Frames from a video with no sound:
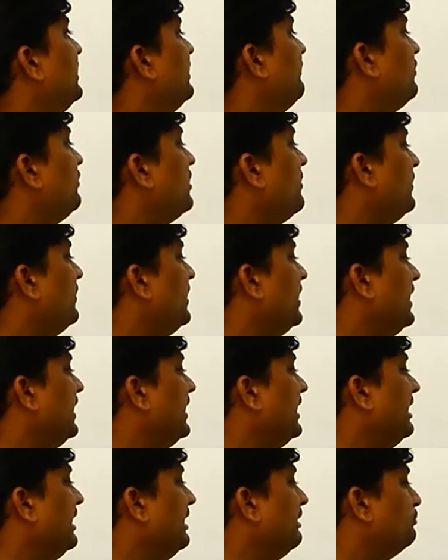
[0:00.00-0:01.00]
They from
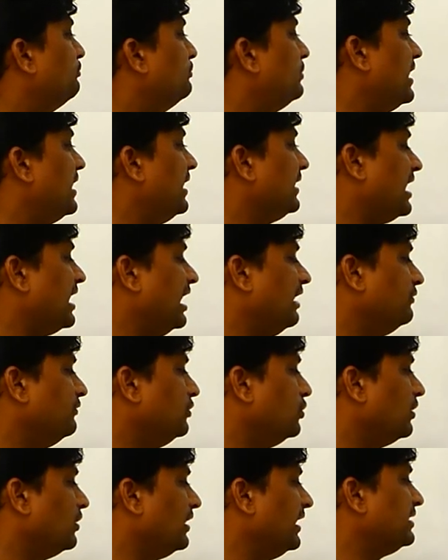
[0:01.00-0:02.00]
the
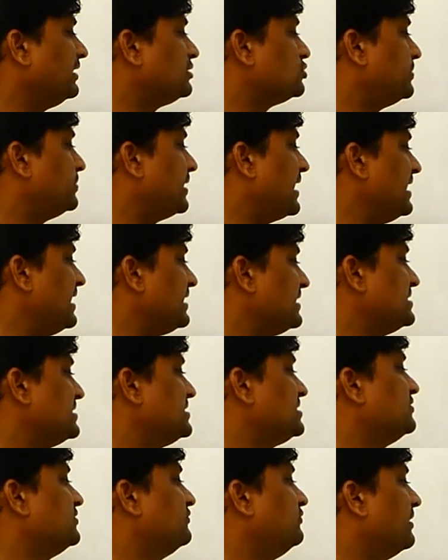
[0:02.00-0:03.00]
alveoli to
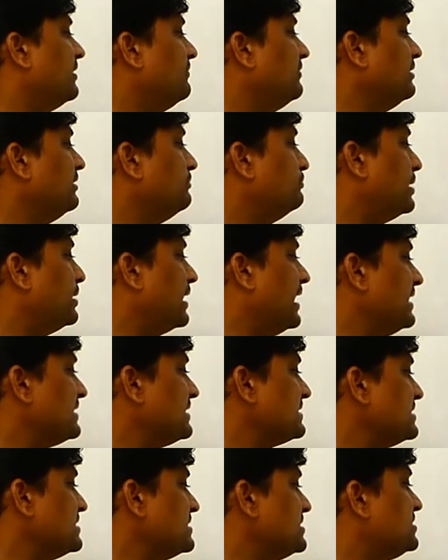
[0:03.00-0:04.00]
bronchus, from the
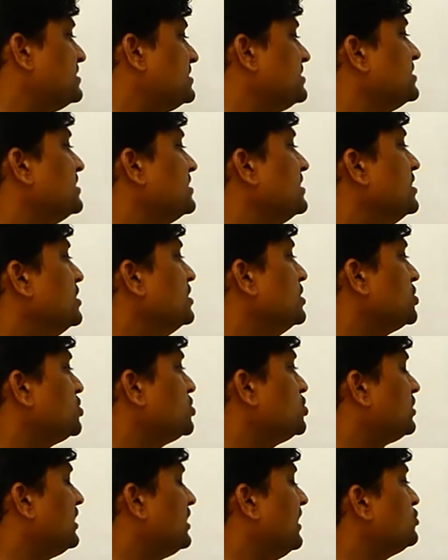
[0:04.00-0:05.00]
bronchus
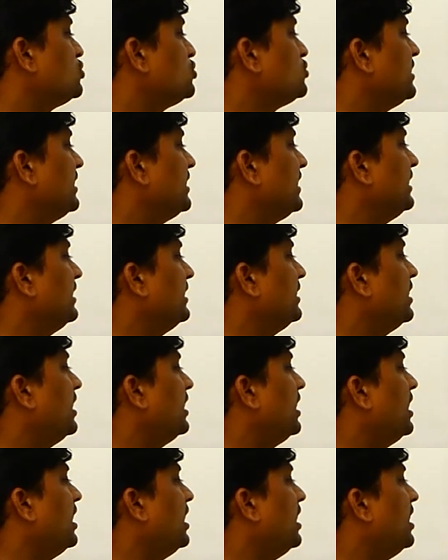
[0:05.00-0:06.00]
to come to the
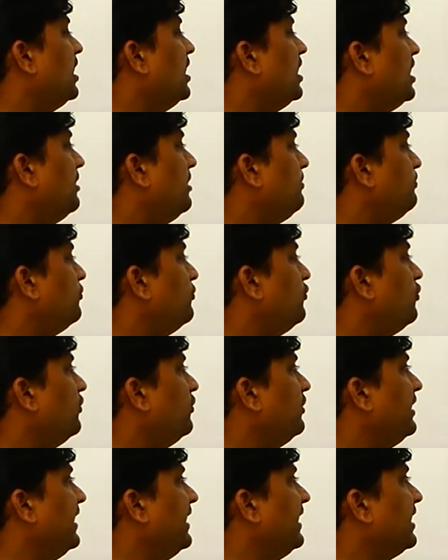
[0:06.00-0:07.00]

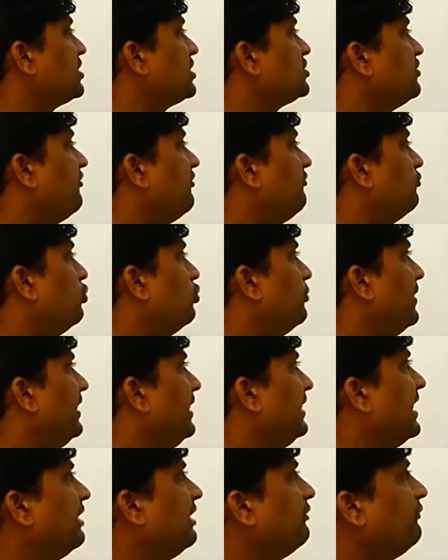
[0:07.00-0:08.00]
upward direction of
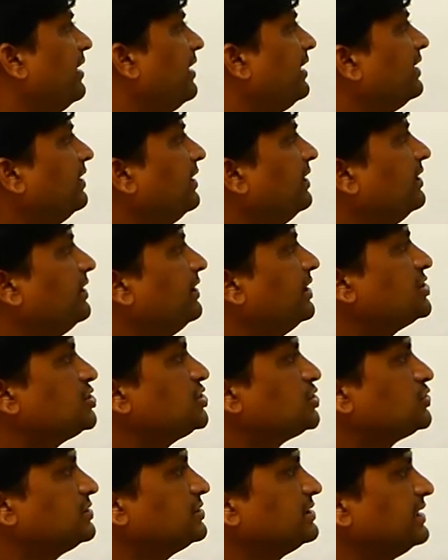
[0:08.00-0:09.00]
movement and finally reach
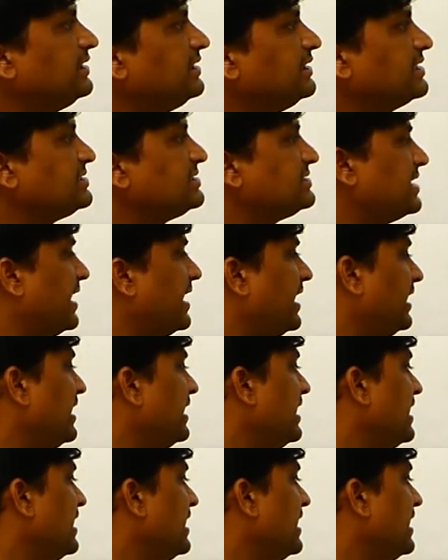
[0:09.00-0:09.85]
to the intestine.